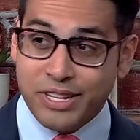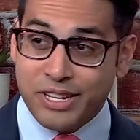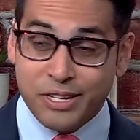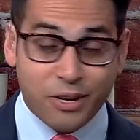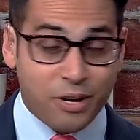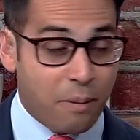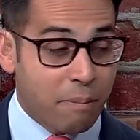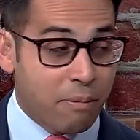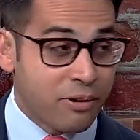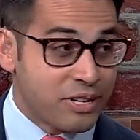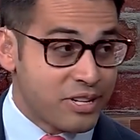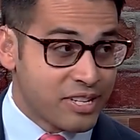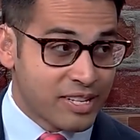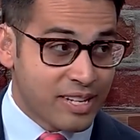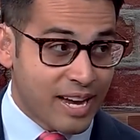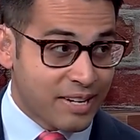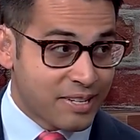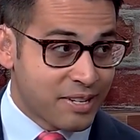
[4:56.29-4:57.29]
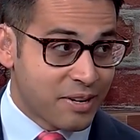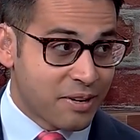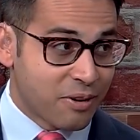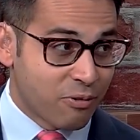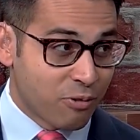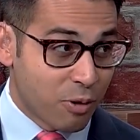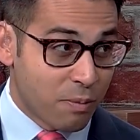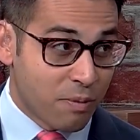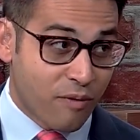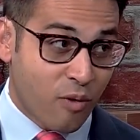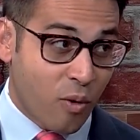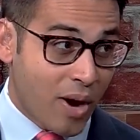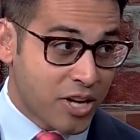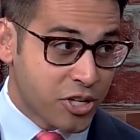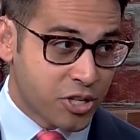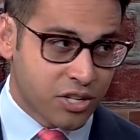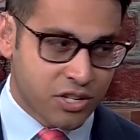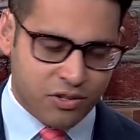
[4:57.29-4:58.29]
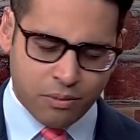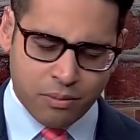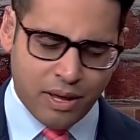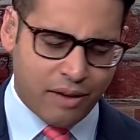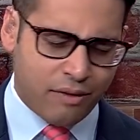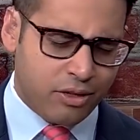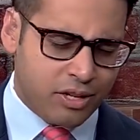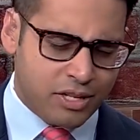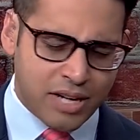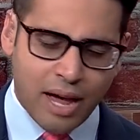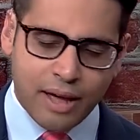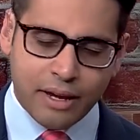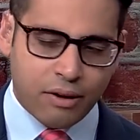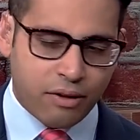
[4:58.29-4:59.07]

and he took a pre-selected group of questions from like the top,